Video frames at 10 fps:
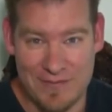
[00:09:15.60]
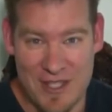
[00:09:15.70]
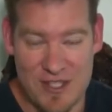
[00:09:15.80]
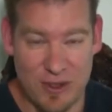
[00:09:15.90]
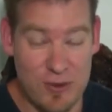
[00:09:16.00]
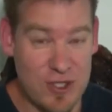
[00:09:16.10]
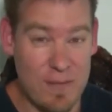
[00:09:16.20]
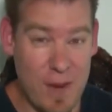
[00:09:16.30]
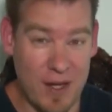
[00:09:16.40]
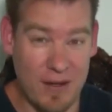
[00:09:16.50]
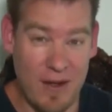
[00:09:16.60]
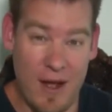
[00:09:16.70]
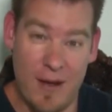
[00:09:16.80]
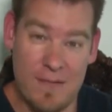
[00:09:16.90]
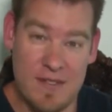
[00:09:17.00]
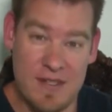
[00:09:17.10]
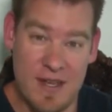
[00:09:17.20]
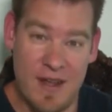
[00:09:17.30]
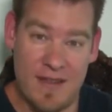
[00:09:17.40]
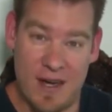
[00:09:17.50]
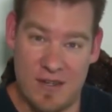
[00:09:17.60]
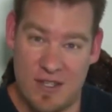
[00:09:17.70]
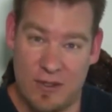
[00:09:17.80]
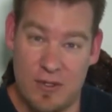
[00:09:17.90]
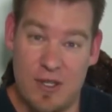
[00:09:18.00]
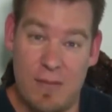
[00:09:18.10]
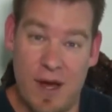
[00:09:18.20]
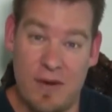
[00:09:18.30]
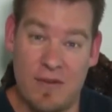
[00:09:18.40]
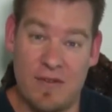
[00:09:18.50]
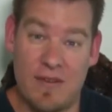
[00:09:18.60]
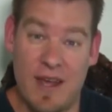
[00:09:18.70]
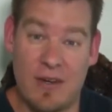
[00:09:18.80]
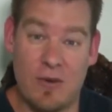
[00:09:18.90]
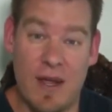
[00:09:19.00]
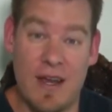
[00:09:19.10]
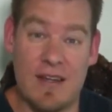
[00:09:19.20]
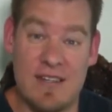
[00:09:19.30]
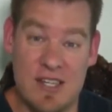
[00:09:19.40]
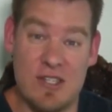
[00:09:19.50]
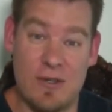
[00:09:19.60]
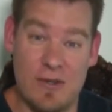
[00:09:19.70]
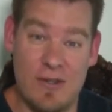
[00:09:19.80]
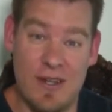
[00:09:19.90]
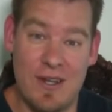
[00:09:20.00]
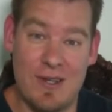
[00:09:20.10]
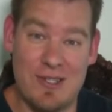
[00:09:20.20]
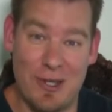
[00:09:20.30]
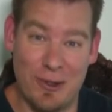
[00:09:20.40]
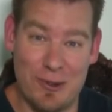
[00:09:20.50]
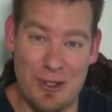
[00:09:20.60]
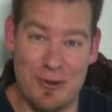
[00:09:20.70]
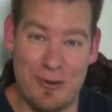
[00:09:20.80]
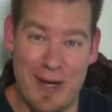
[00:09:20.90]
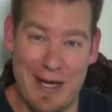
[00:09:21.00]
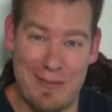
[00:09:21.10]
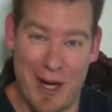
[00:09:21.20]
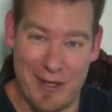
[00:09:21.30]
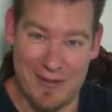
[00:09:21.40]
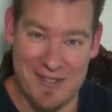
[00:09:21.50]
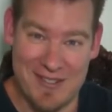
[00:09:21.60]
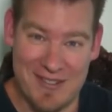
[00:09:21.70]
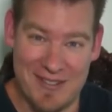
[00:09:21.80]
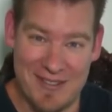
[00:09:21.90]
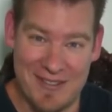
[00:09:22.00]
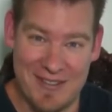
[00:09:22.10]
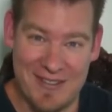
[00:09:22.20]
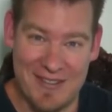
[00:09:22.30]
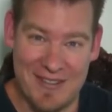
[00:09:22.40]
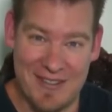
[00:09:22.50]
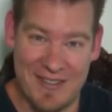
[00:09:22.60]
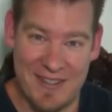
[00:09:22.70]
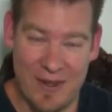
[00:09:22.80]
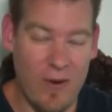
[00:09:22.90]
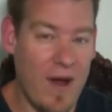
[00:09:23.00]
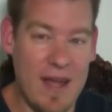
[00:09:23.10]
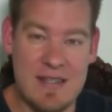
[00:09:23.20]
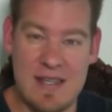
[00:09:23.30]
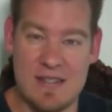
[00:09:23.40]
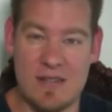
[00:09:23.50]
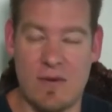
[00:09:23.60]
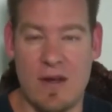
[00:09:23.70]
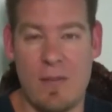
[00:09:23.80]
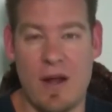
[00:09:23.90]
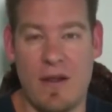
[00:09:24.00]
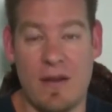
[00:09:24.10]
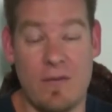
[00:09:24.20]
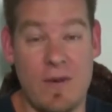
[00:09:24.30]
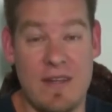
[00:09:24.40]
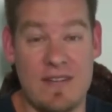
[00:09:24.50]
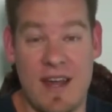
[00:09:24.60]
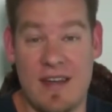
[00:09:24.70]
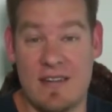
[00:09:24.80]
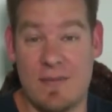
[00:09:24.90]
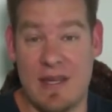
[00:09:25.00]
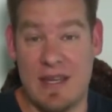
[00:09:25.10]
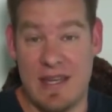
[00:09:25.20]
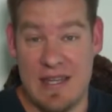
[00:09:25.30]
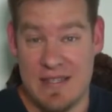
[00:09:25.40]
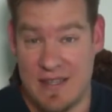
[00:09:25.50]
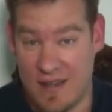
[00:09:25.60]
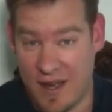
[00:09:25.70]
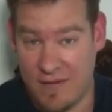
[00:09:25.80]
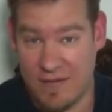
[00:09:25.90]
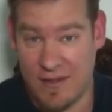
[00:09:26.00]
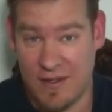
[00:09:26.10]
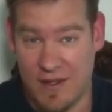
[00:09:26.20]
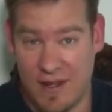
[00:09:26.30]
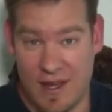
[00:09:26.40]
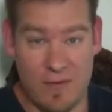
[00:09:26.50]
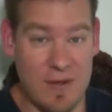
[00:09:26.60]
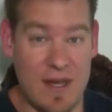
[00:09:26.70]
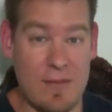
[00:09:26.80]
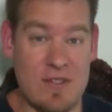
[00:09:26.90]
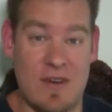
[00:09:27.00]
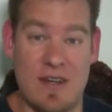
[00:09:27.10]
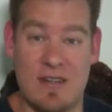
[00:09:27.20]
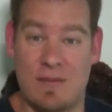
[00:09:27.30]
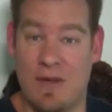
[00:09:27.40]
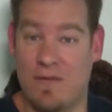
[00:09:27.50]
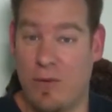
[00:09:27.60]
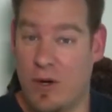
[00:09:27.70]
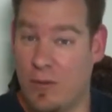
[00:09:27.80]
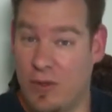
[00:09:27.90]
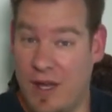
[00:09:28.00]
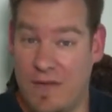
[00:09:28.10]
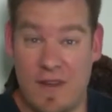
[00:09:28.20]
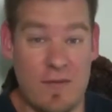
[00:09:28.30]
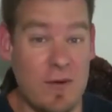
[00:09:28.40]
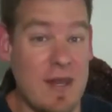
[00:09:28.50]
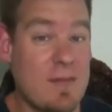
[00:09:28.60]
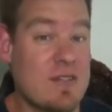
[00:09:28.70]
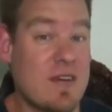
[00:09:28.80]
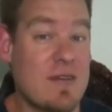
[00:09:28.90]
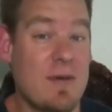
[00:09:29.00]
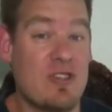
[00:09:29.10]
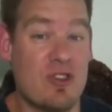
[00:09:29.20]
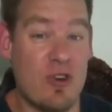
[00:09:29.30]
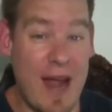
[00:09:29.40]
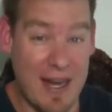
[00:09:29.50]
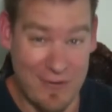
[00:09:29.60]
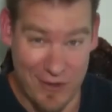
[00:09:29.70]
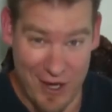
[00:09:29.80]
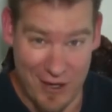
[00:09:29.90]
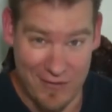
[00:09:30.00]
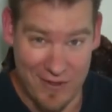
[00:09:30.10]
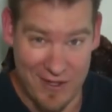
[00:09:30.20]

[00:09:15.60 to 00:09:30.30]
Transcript: Solution model hubs that are solution models that create additional solution creating models. The whole idea is to create a model that if we design it to be easy enough, if we demonstrate it to be affordable enough, and if we demonstrate it to be attractive enough,